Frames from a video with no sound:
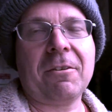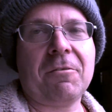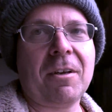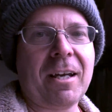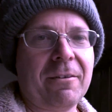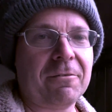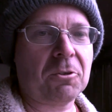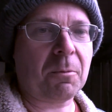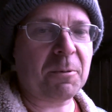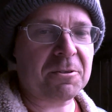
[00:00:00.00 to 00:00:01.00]
If you have
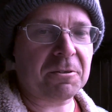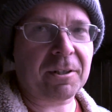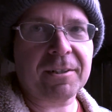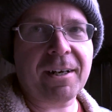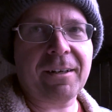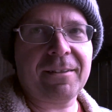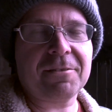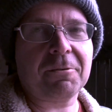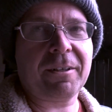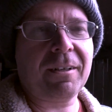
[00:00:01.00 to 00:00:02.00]
dorpers or katahdins,
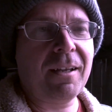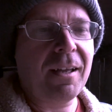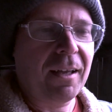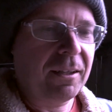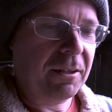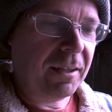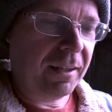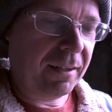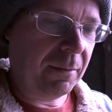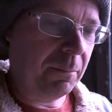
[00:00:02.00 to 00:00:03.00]
where you
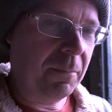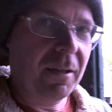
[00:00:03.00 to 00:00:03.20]
can